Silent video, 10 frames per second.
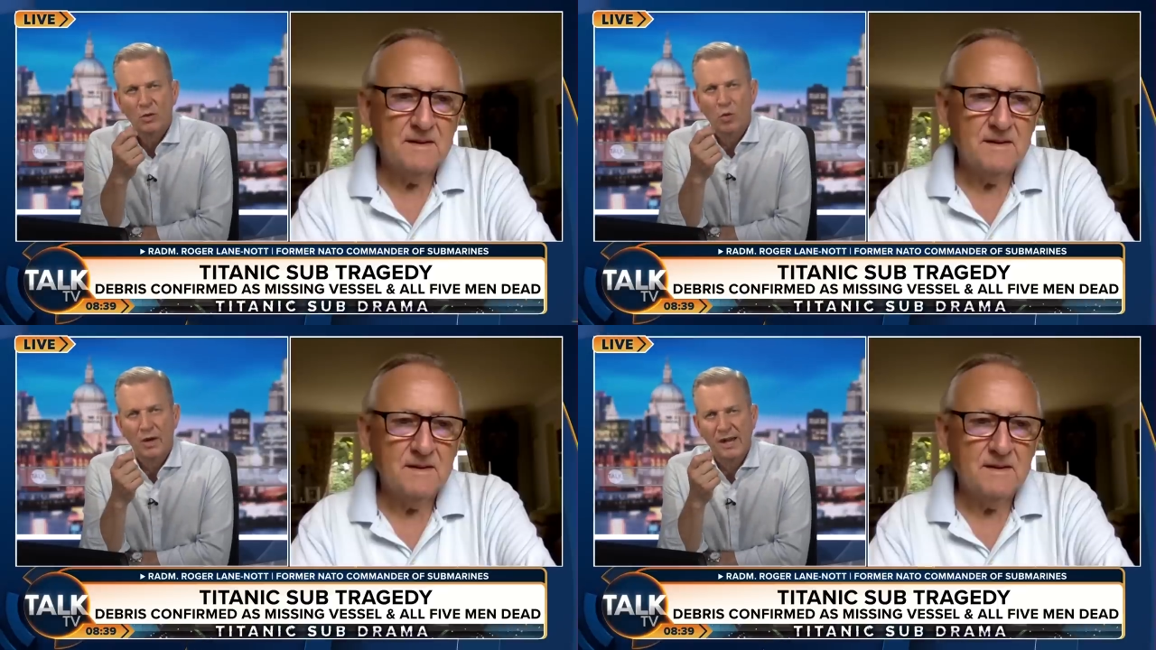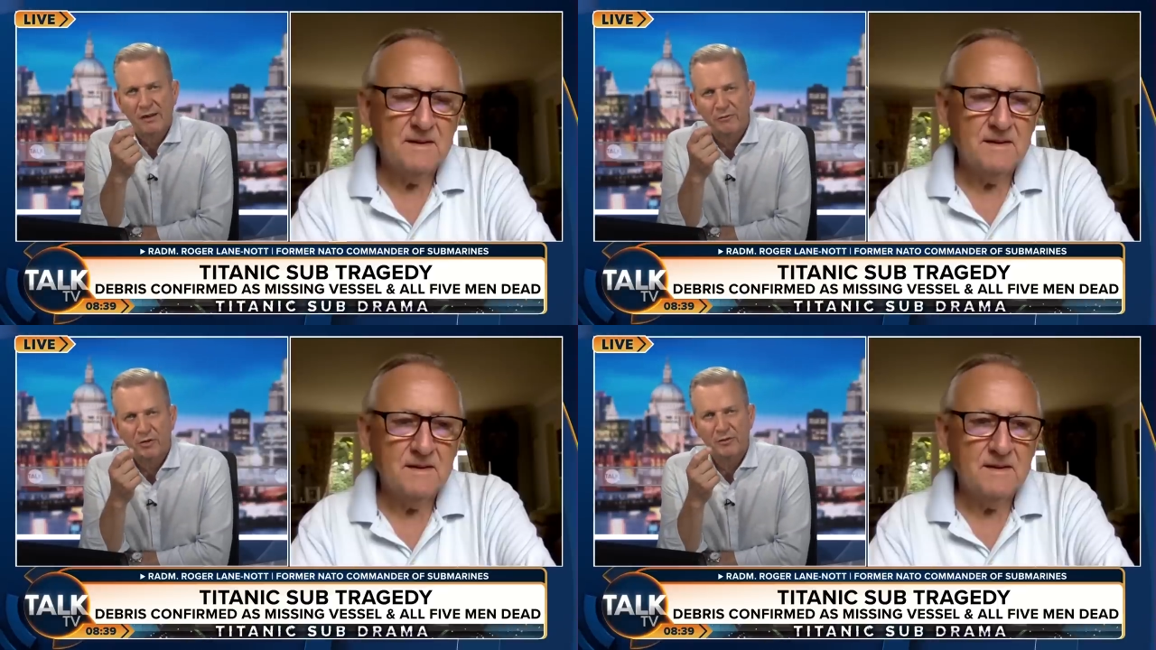Speaker 1: 1 hour
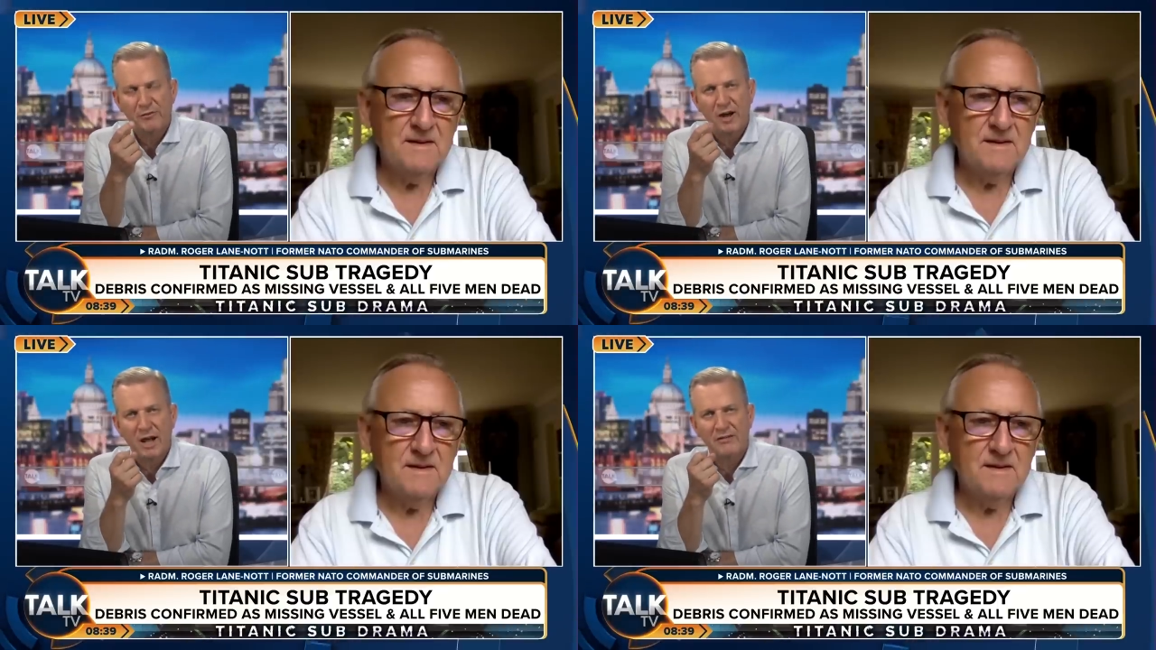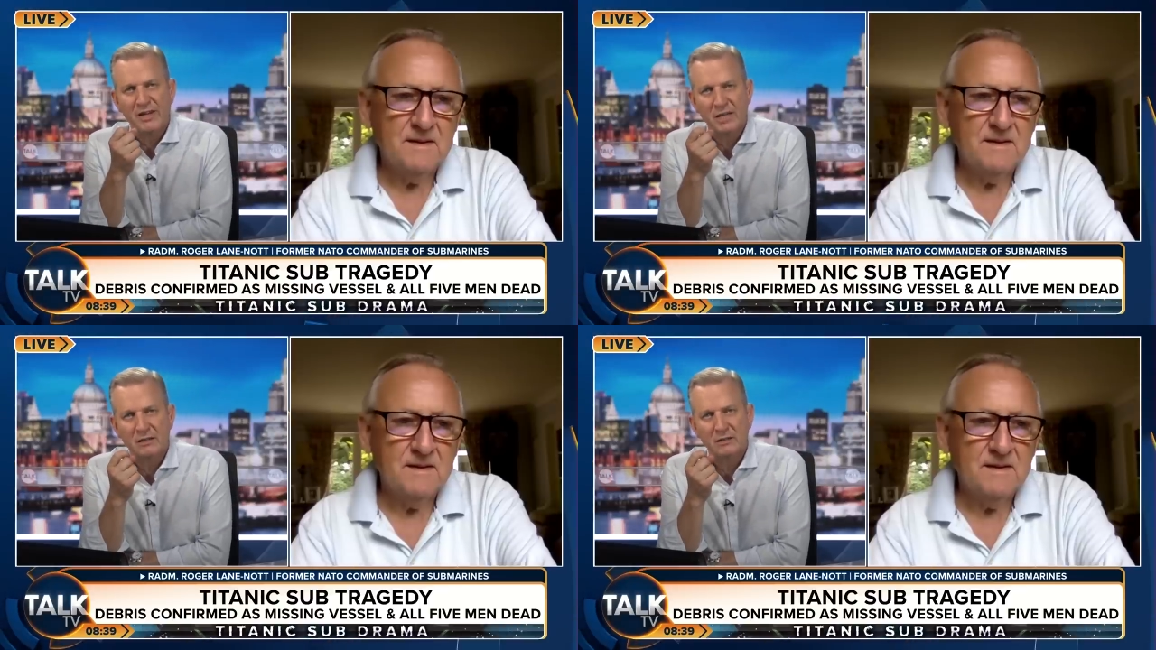45
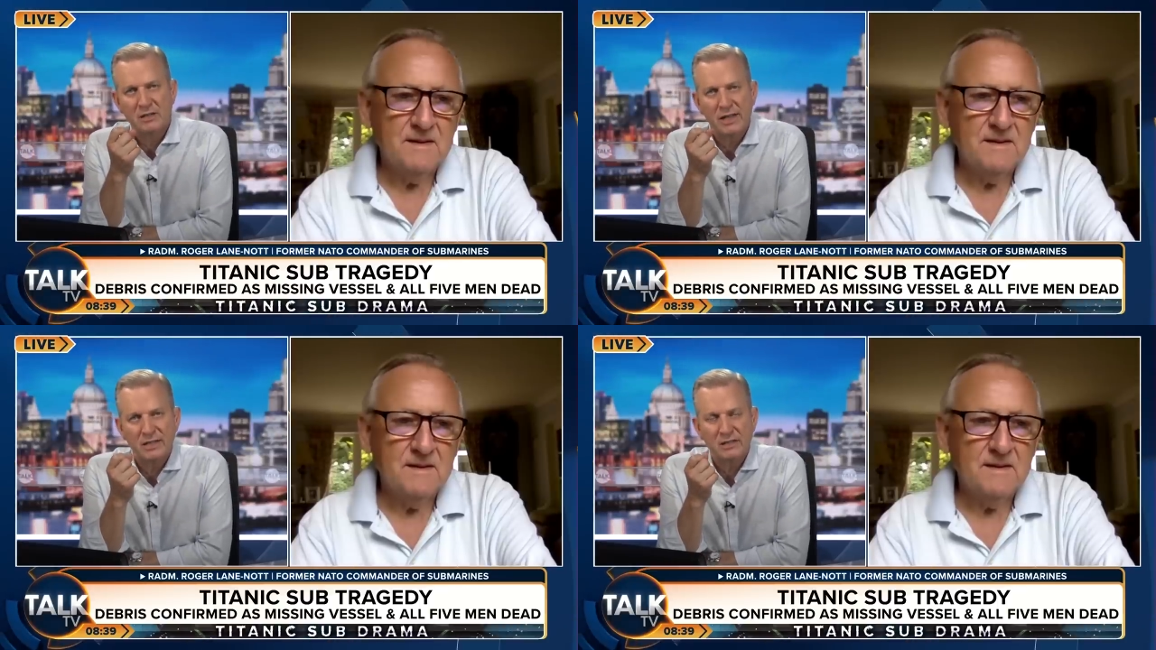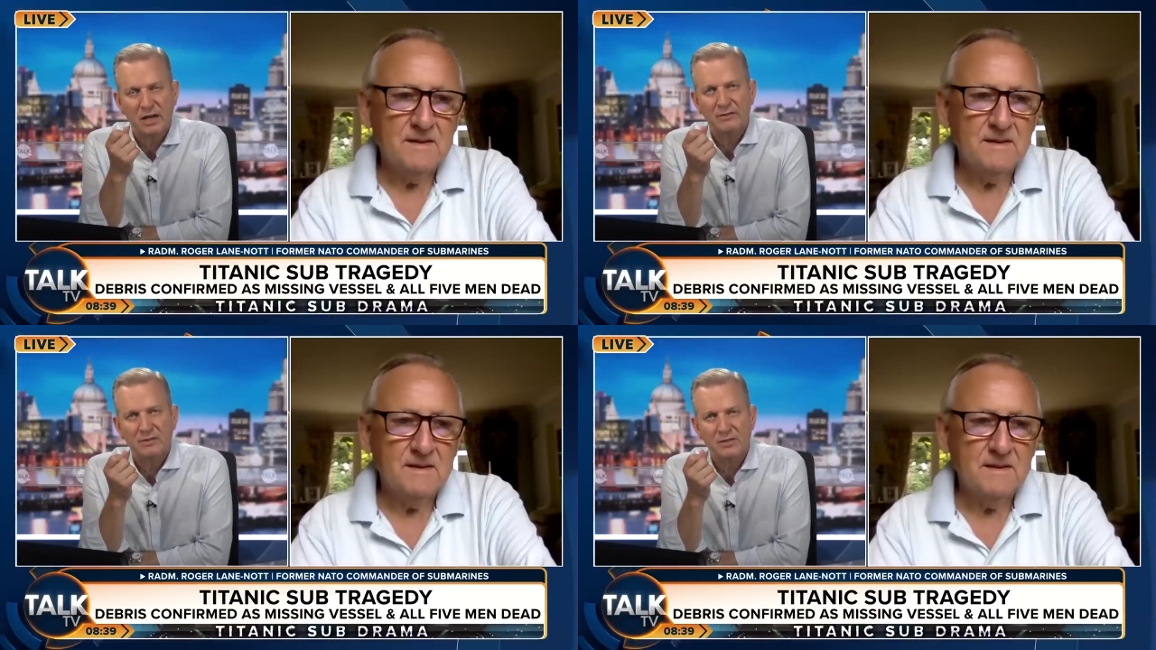into that
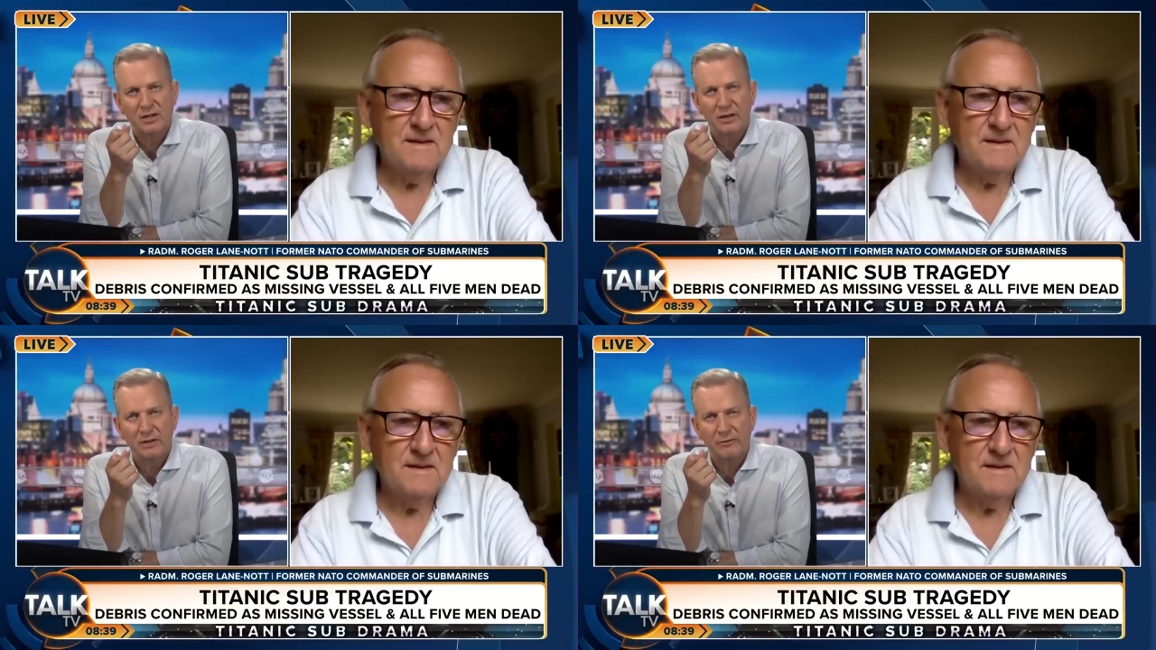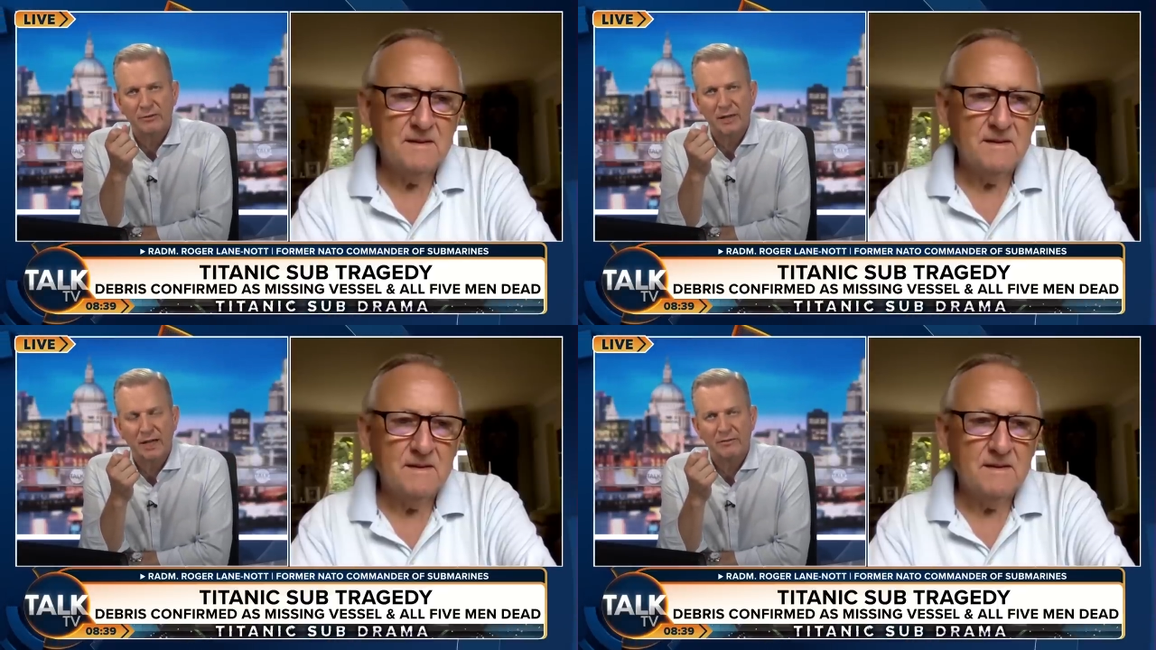dive on Sunday
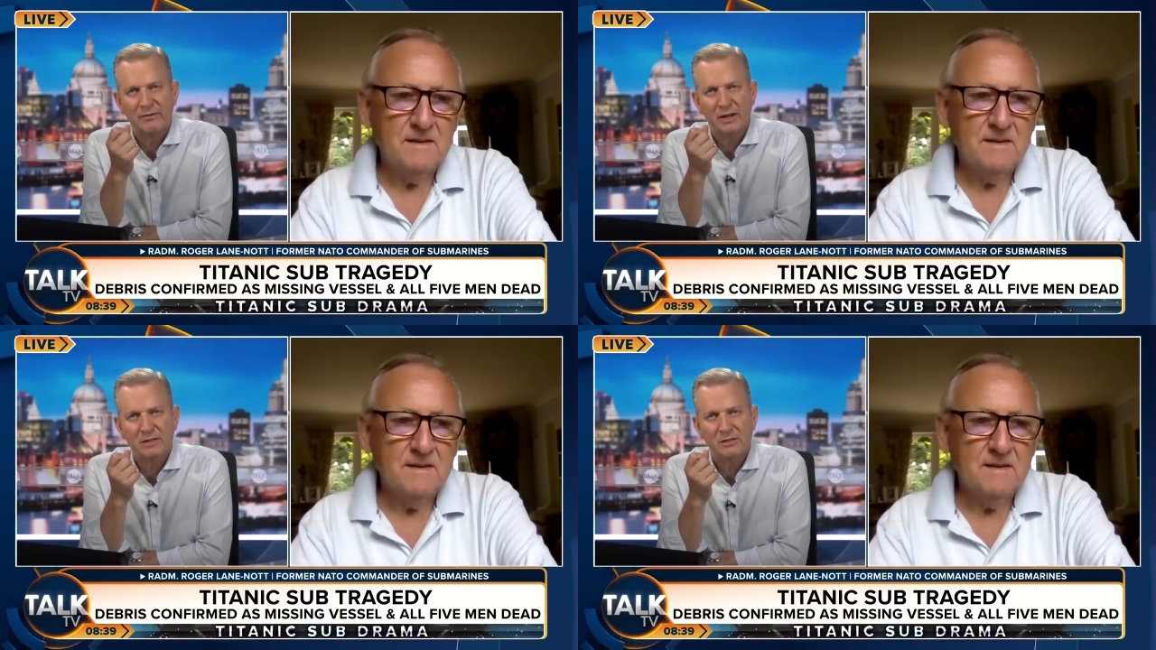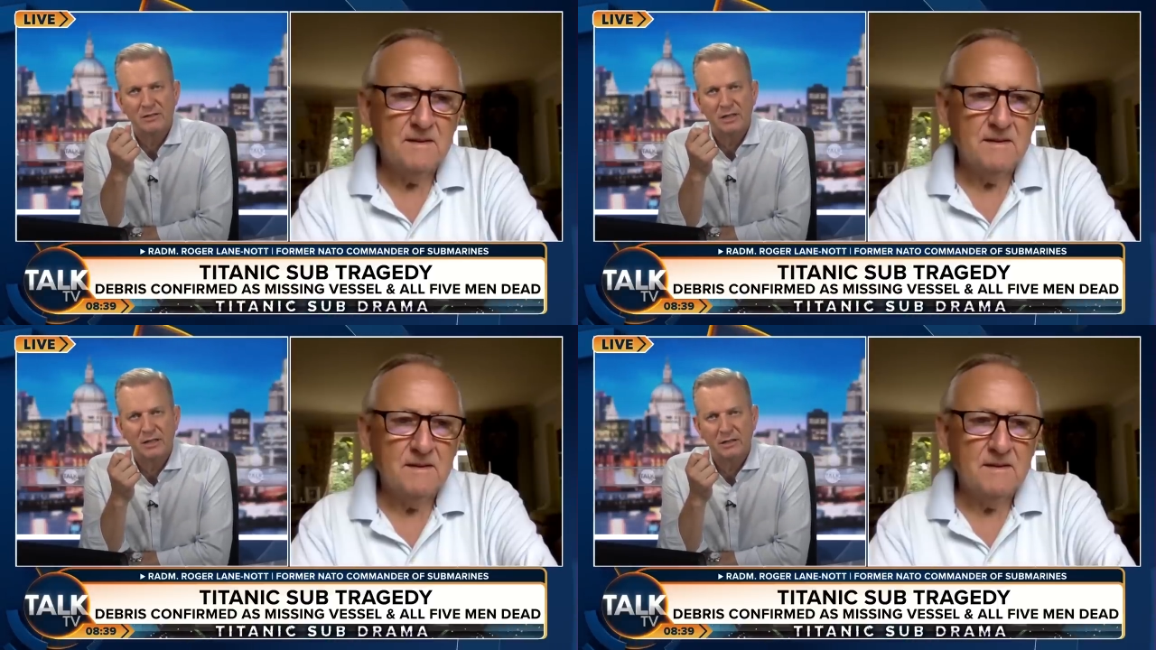from Halifax
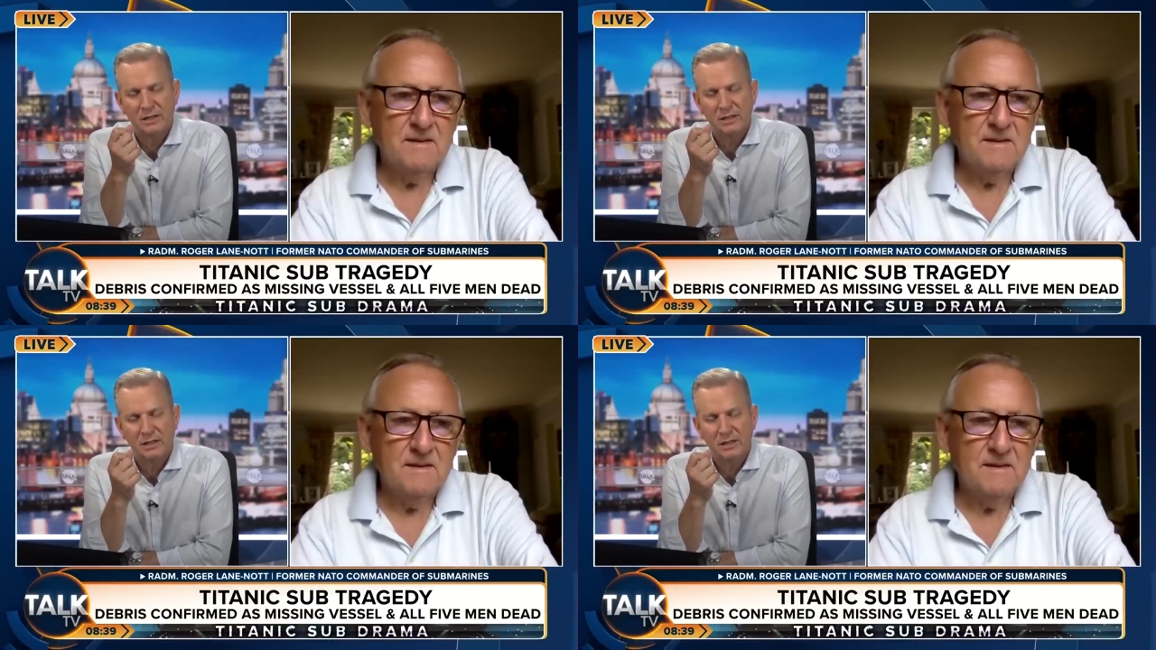in, in,